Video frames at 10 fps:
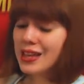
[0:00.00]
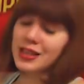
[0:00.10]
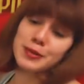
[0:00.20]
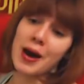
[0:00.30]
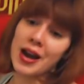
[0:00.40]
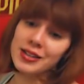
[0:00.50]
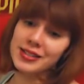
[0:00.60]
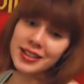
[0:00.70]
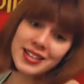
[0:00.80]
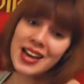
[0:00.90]
is
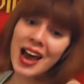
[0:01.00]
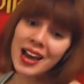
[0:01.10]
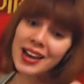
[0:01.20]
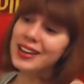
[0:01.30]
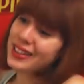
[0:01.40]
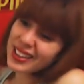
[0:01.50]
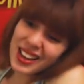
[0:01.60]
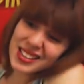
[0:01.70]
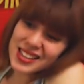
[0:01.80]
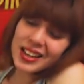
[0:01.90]
Miles going to die?
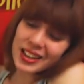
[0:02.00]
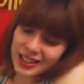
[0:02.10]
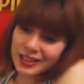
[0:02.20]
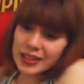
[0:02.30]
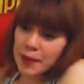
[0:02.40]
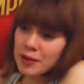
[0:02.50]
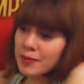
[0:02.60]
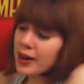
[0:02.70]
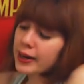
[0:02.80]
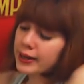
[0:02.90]
Is he going to kill Captain
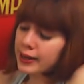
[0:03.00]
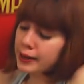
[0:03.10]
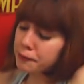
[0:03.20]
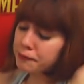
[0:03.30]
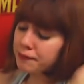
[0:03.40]
America?